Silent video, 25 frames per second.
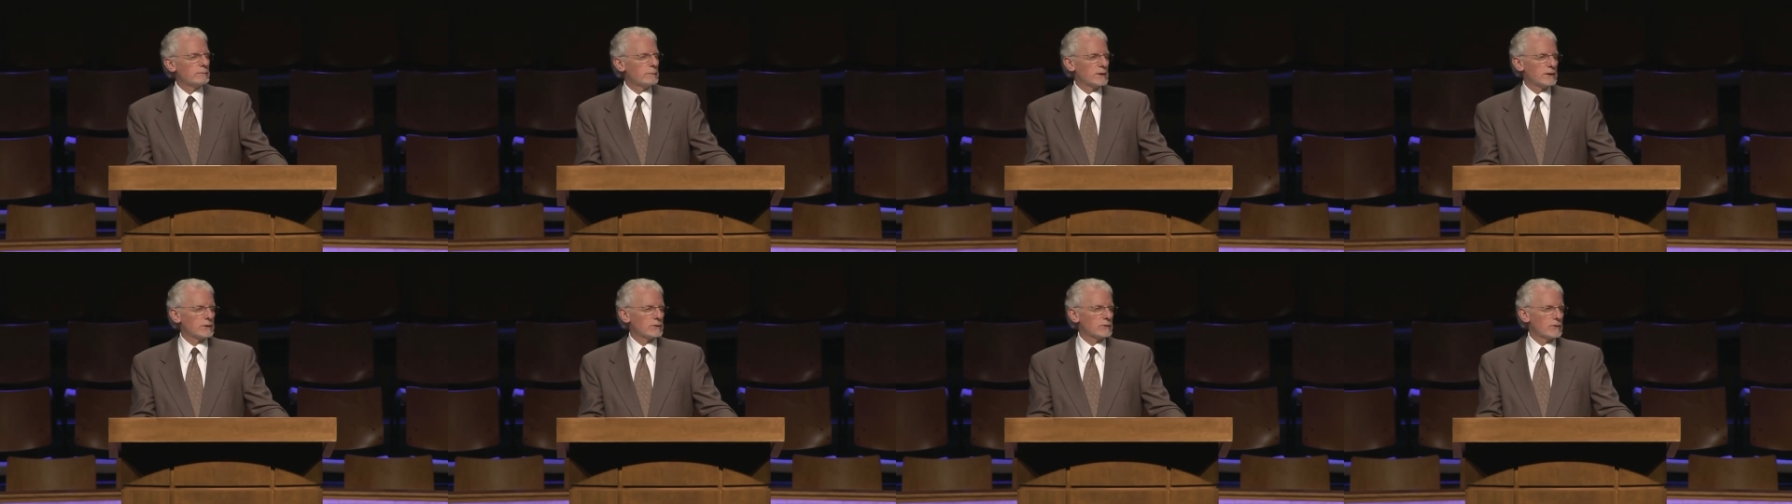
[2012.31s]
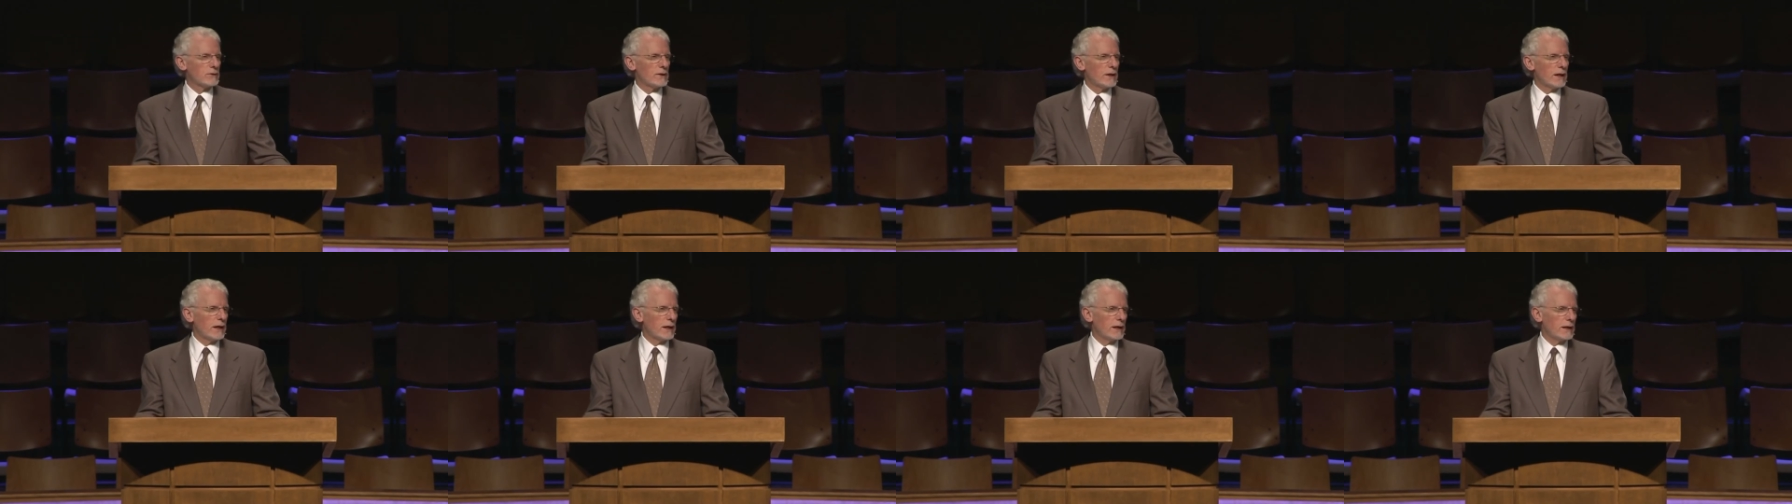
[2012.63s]
but it's
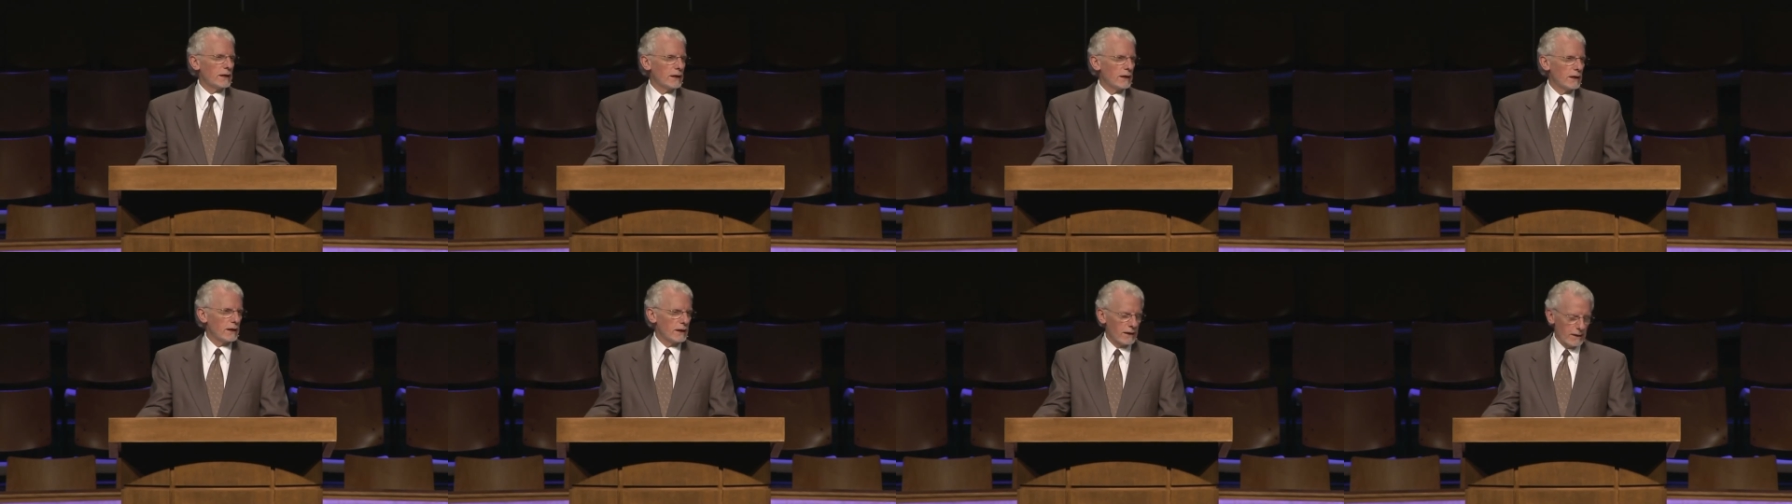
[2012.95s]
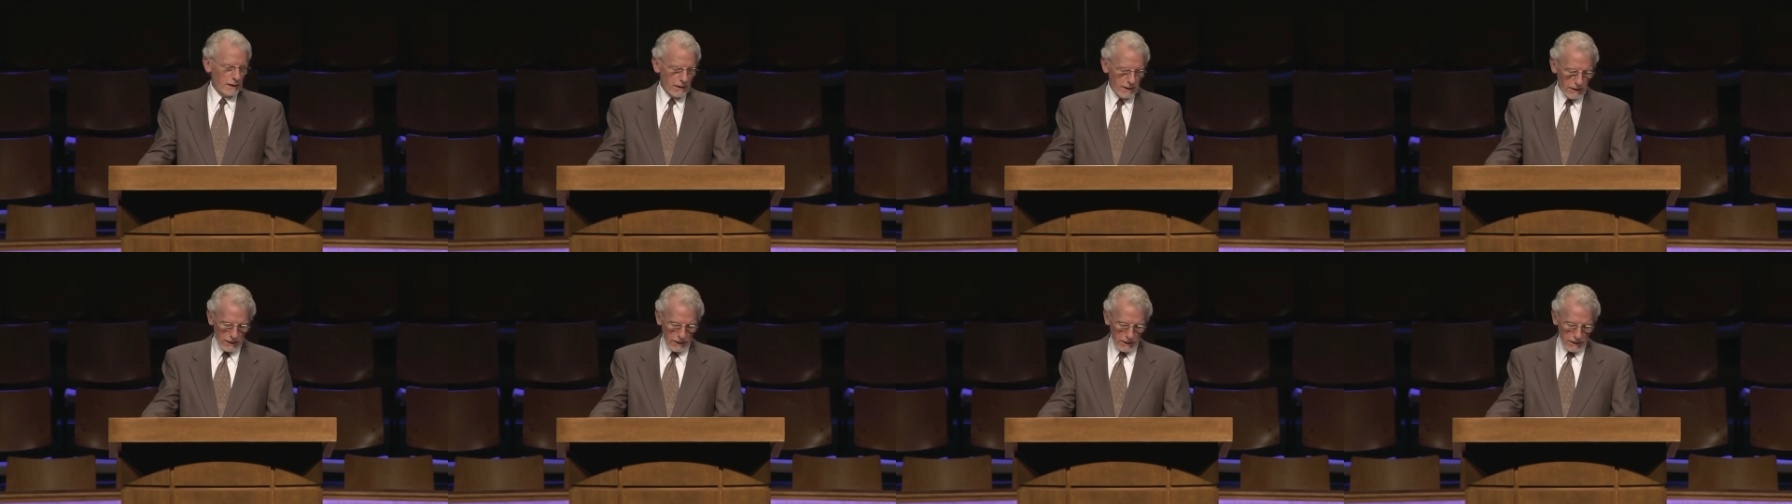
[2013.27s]
dead.
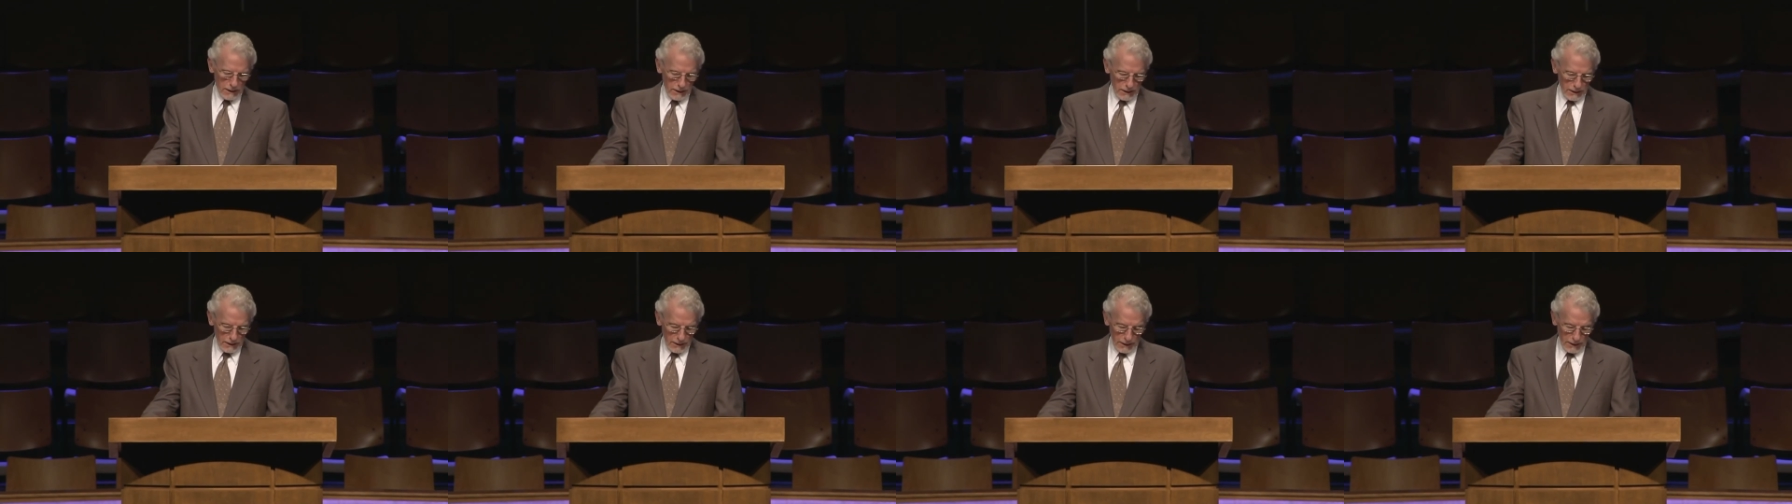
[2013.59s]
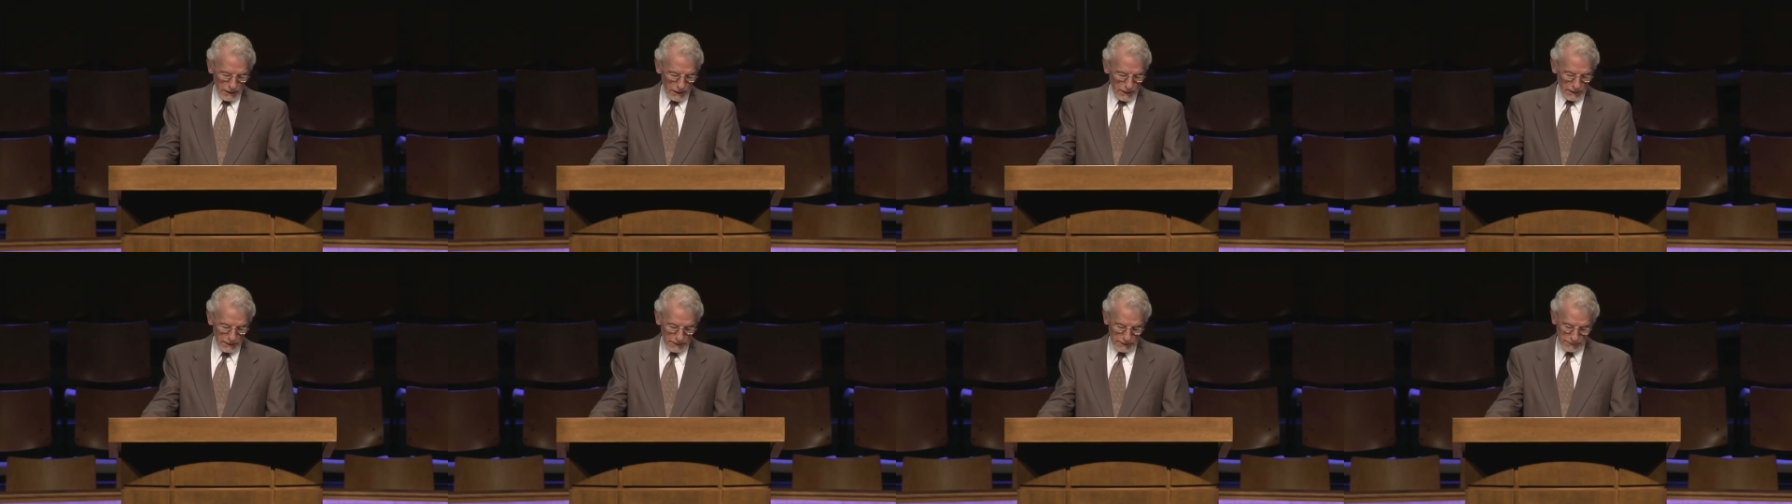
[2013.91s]

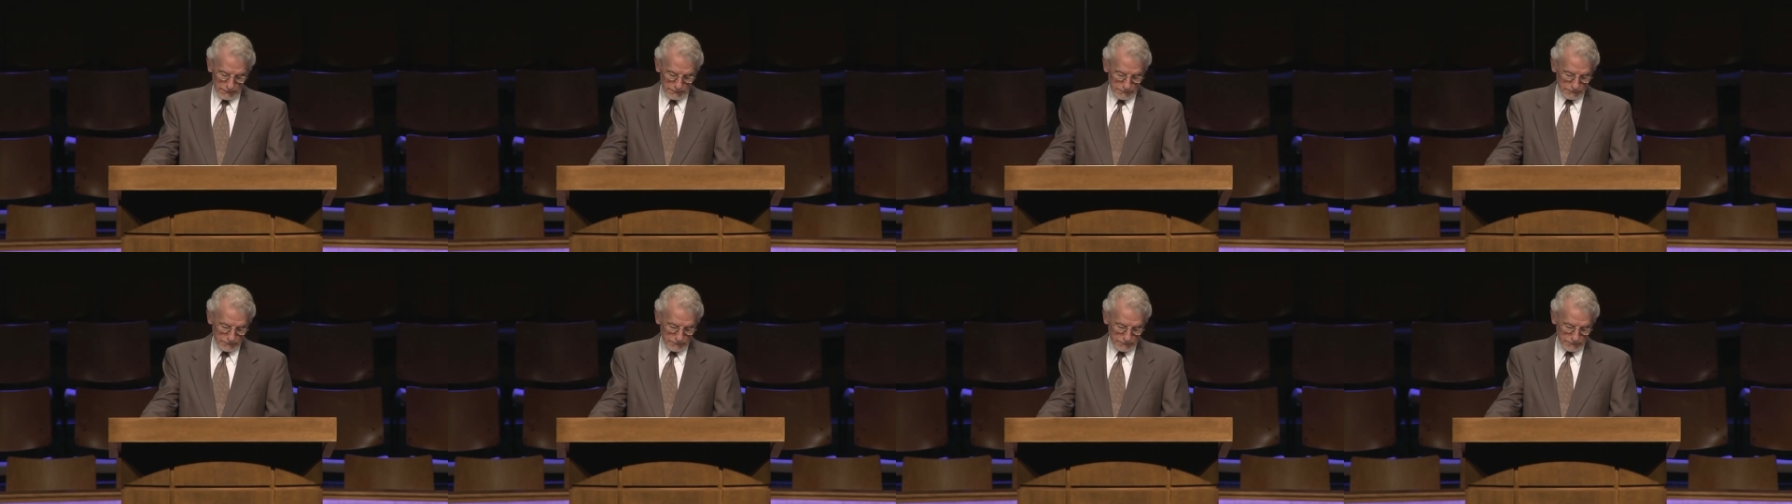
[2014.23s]
Uh,